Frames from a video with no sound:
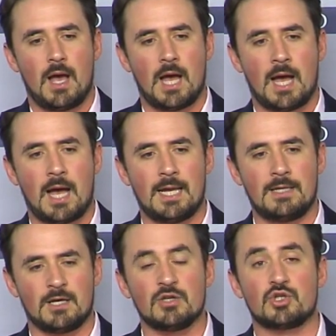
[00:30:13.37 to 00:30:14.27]
uh,
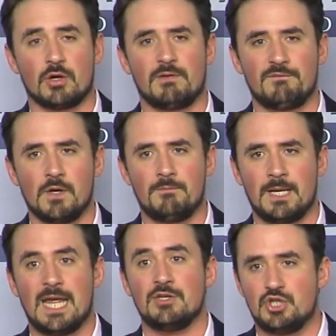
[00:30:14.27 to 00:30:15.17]
in the conservative
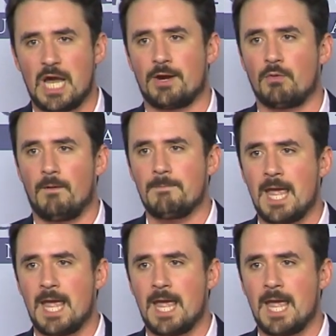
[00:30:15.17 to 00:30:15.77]
movement in general.